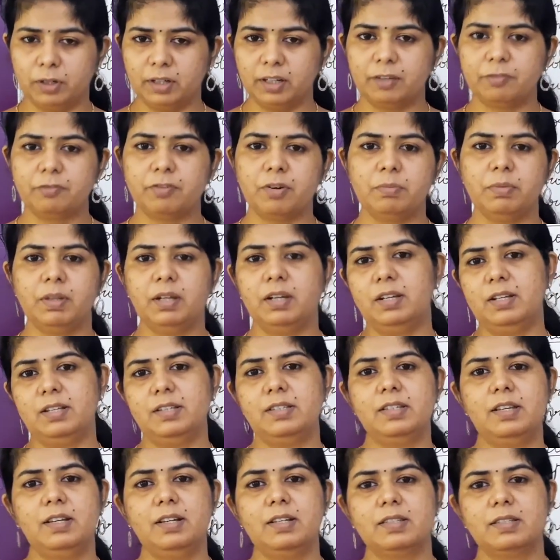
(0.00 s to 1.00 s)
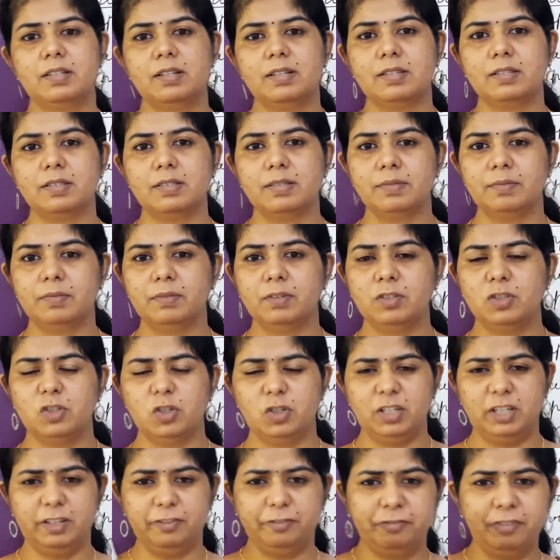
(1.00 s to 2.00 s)
from the diseases,
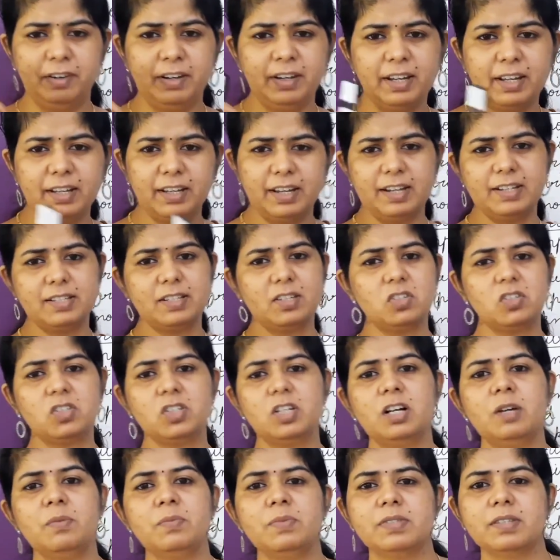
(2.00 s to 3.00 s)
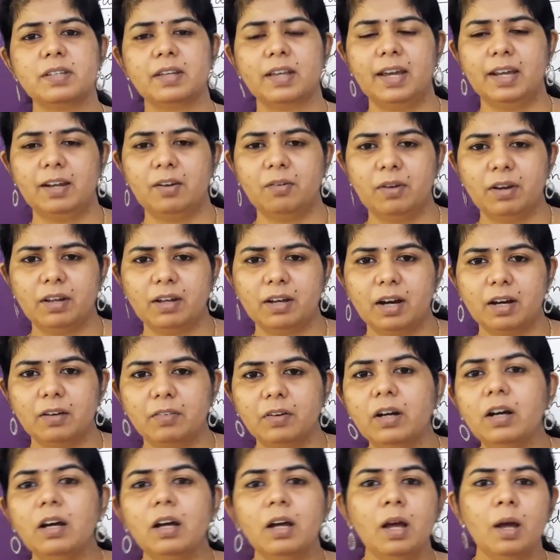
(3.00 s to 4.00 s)
to defend against germs entering
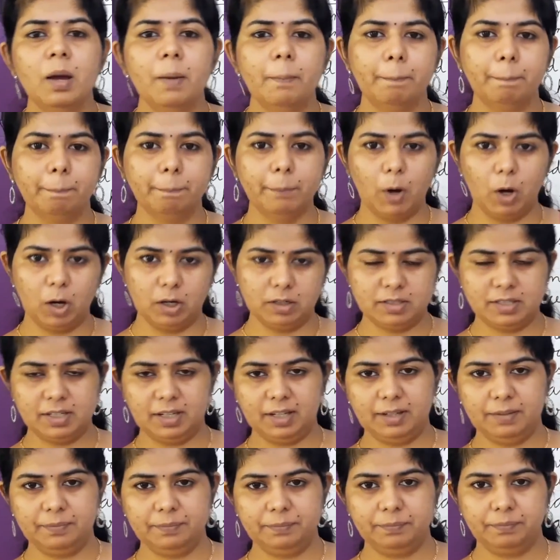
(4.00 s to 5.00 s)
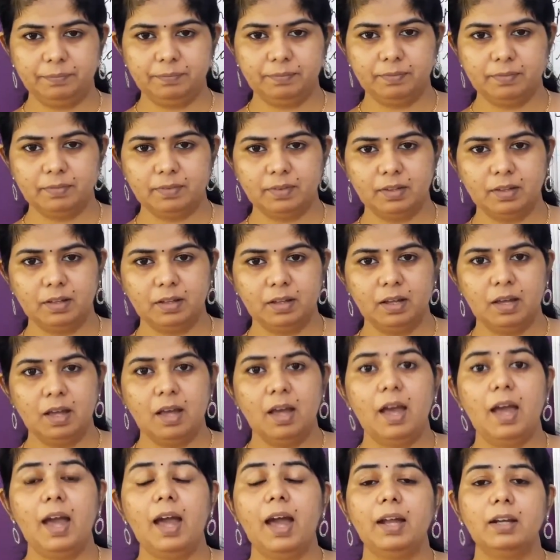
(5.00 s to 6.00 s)
our body.
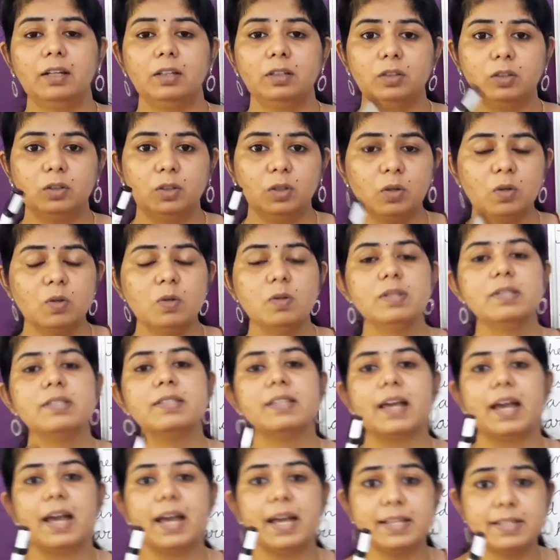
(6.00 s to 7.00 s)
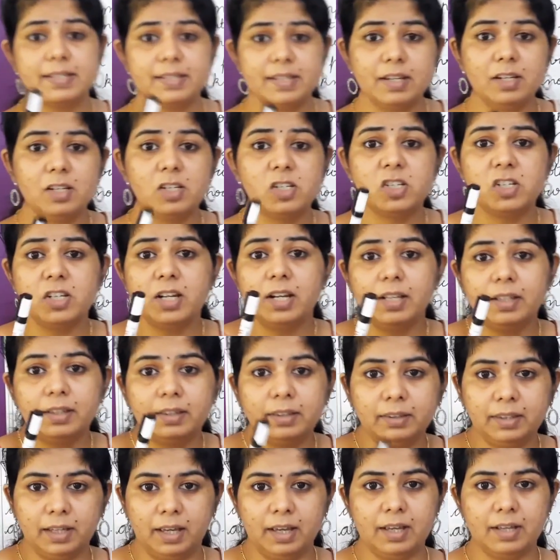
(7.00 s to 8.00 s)
And those
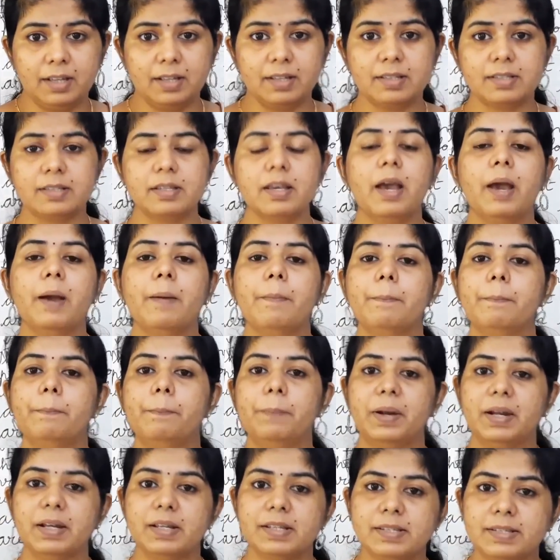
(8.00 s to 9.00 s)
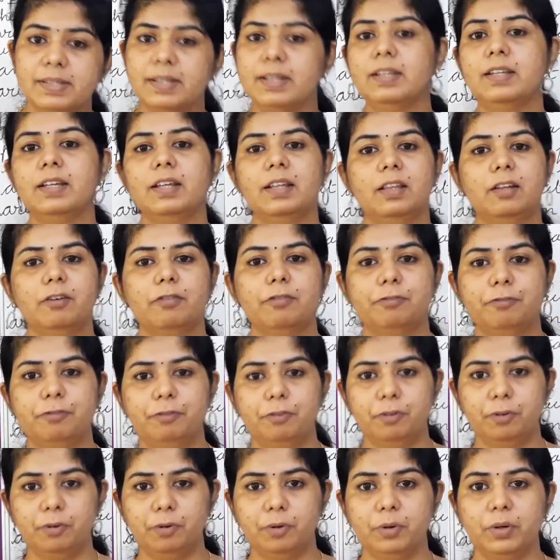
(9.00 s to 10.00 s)
essential things present in the
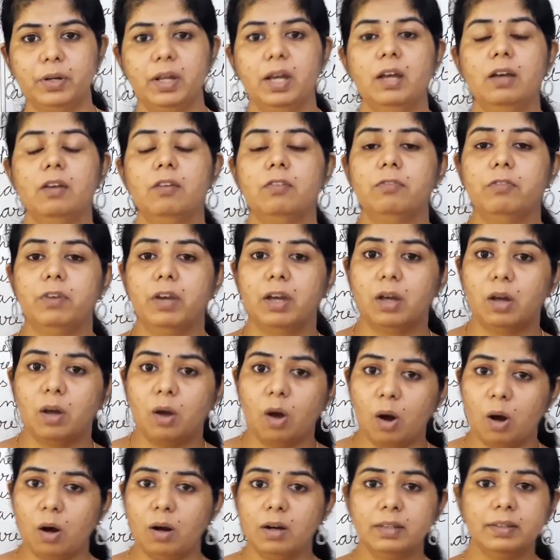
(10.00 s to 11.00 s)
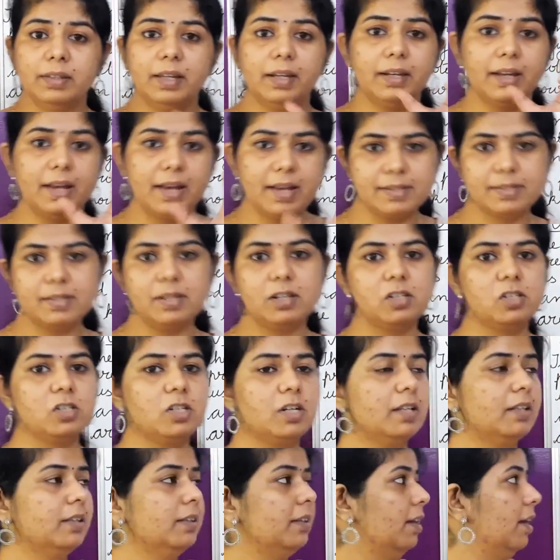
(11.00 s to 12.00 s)
food, we call that
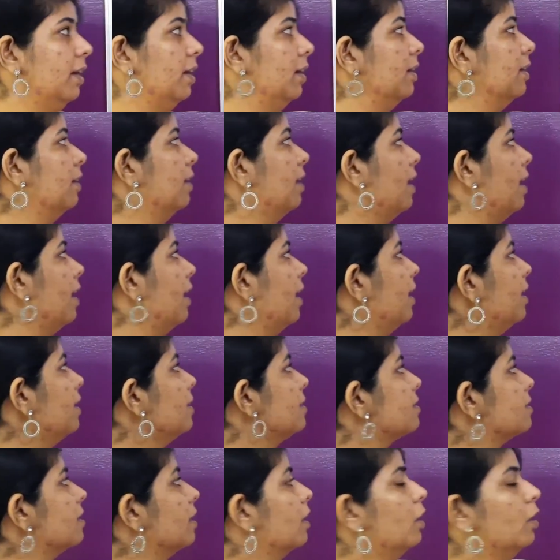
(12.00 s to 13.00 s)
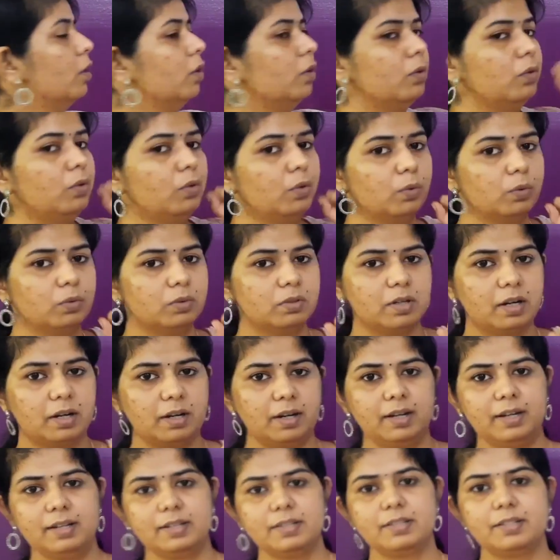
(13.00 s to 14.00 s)
essential thing as
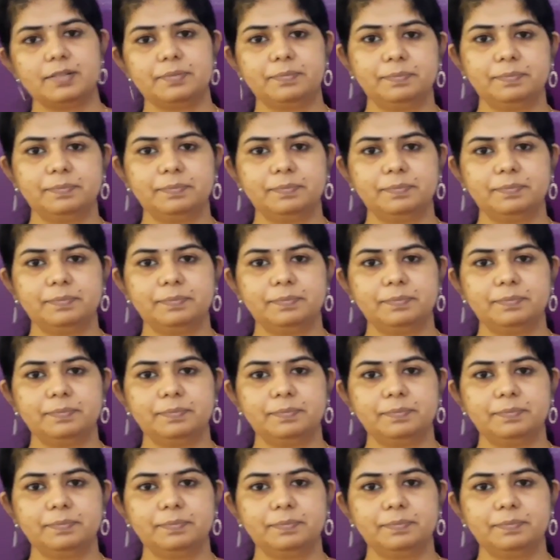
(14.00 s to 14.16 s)
nutrient.